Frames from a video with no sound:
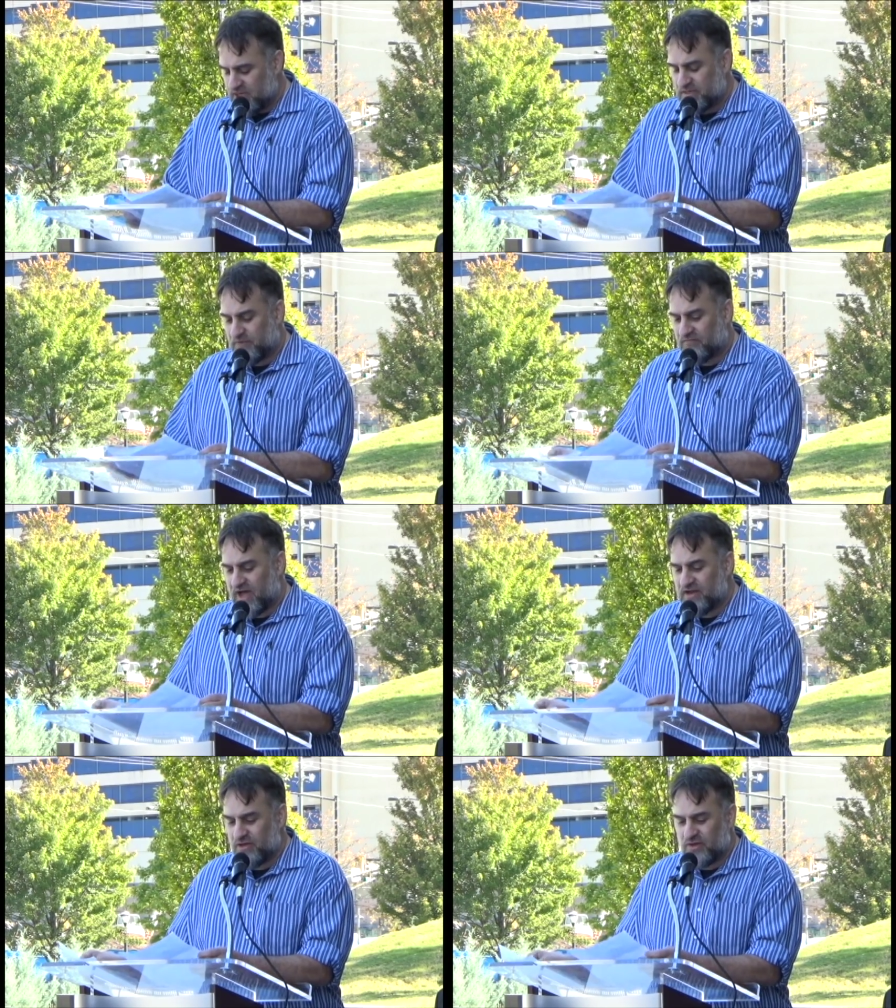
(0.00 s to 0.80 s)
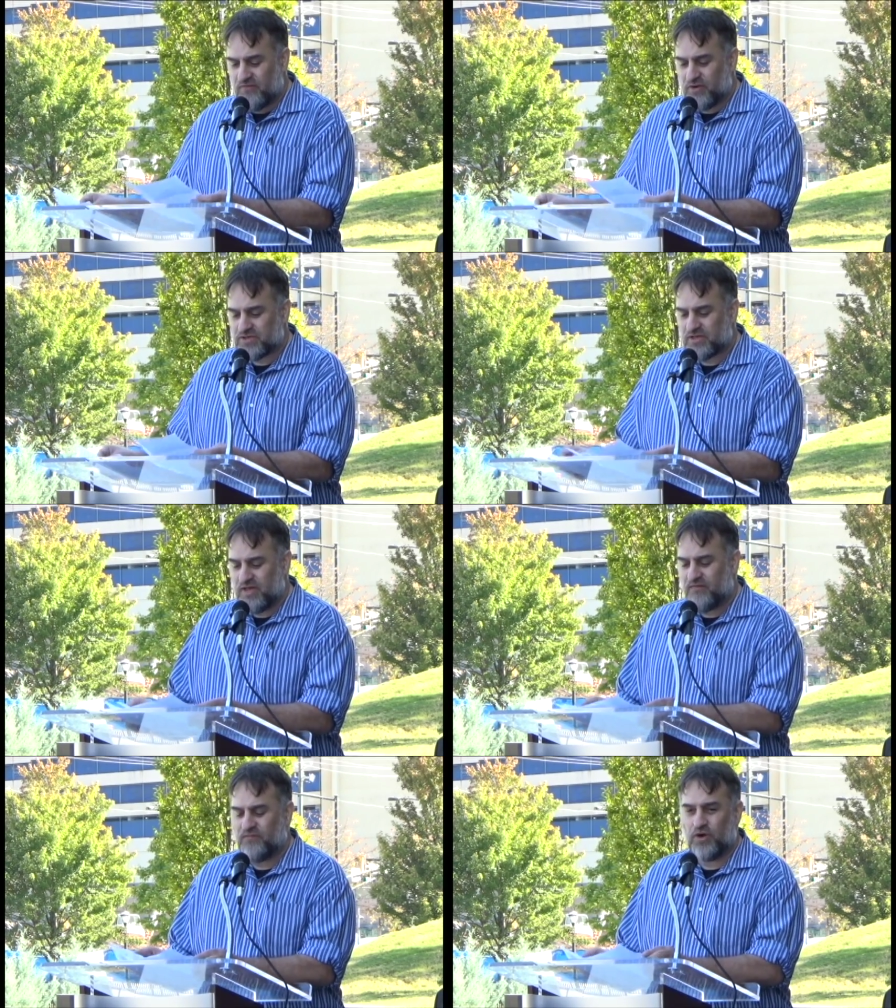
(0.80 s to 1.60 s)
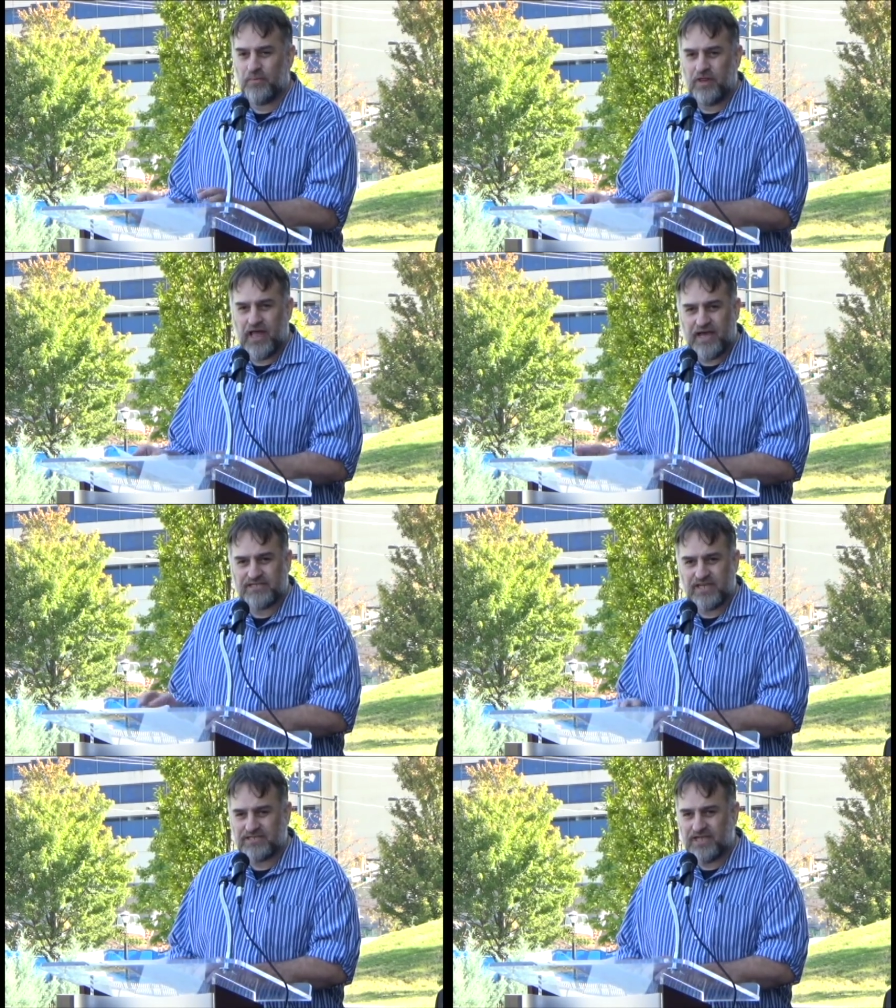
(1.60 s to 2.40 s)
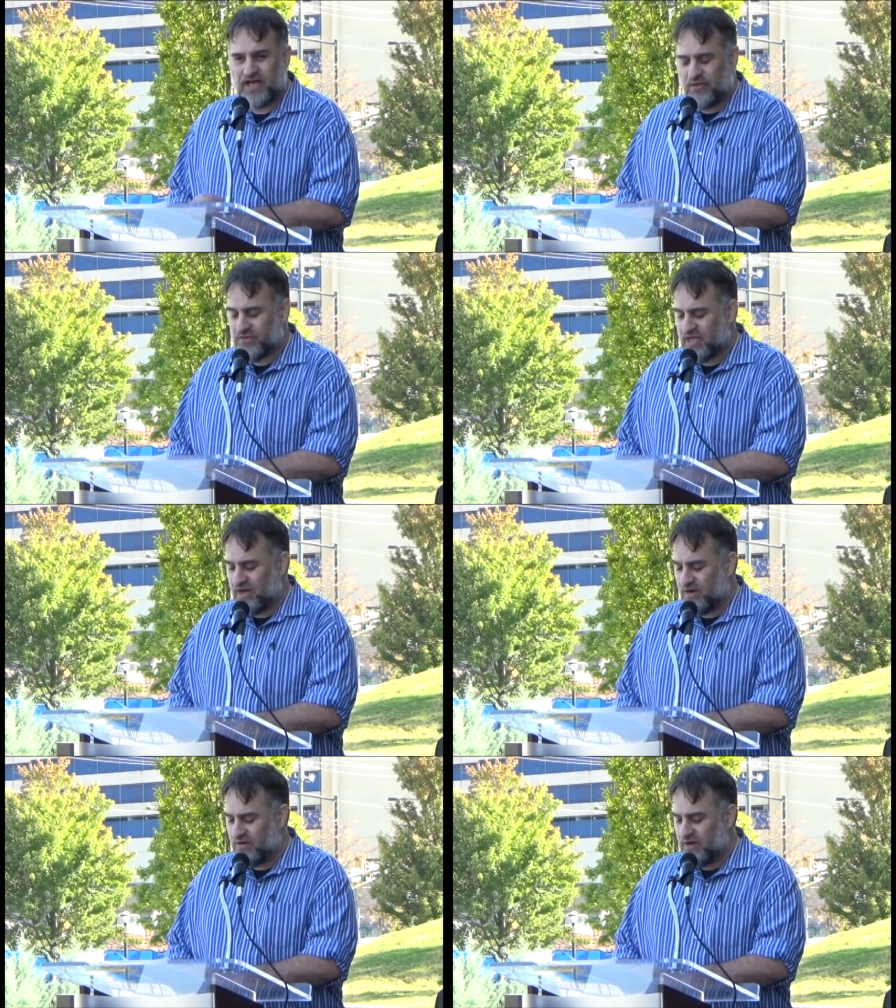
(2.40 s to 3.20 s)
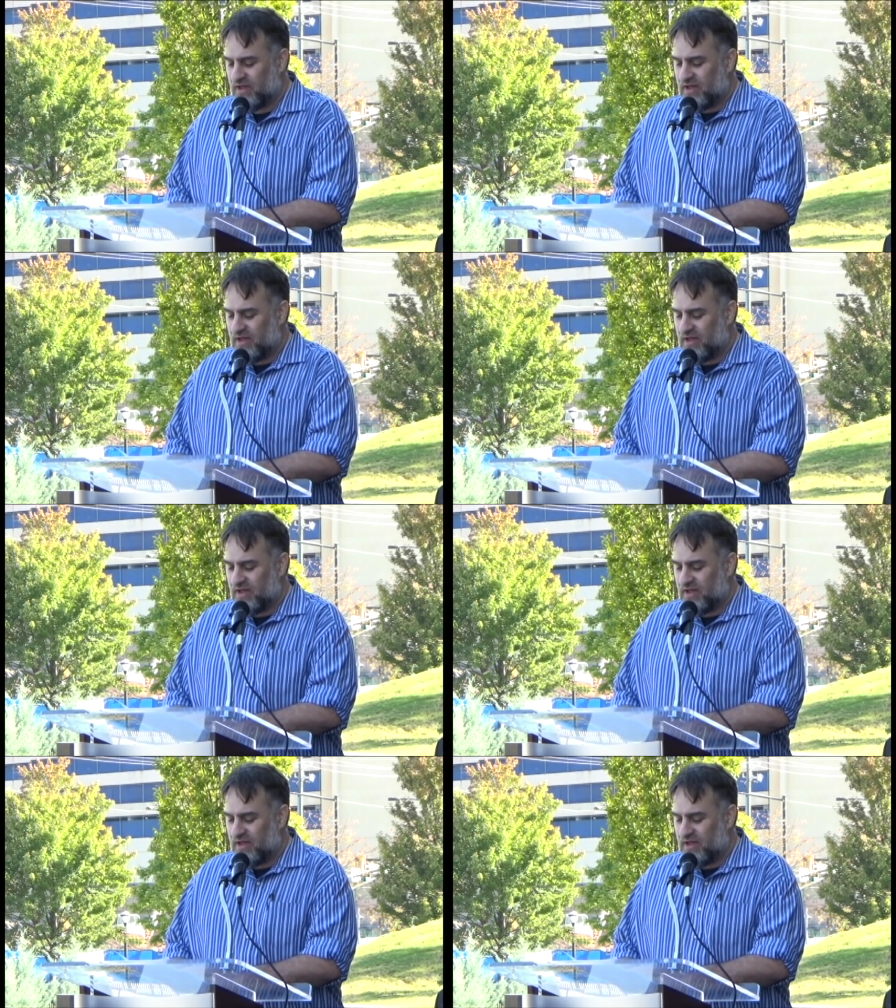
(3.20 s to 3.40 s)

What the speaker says: to providing universal and affordable access to health care,